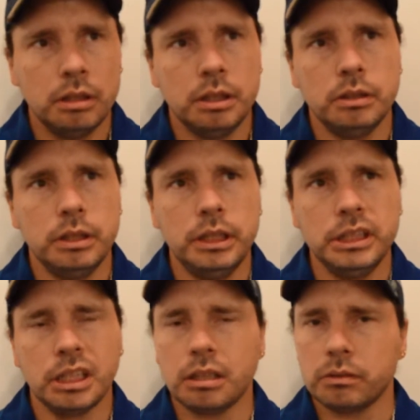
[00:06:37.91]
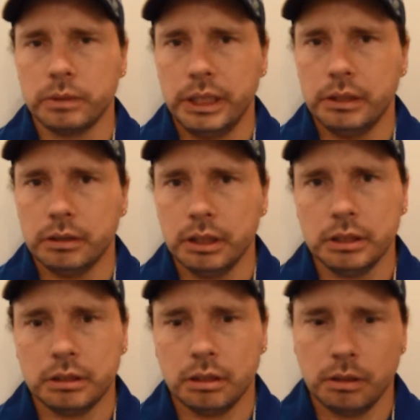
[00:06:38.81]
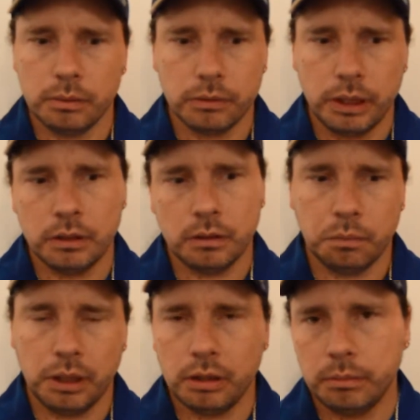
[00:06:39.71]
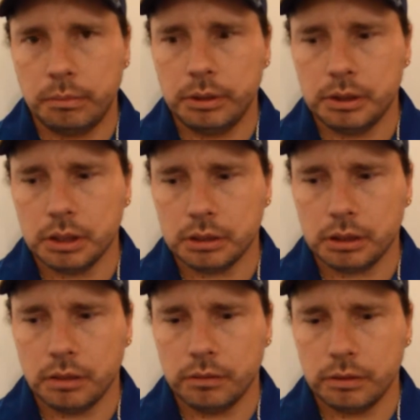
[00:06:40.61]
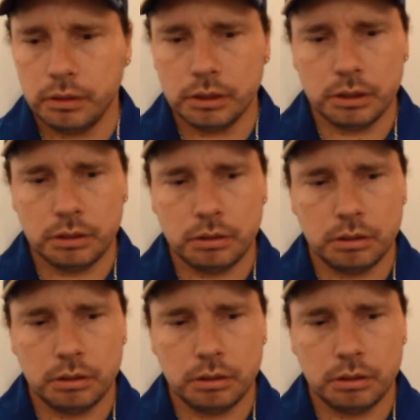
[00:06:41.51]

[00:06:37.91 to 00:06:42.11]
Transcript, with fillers: You know, he needs a little radio at least. A little radio, play a little bit of music and stuff. And I should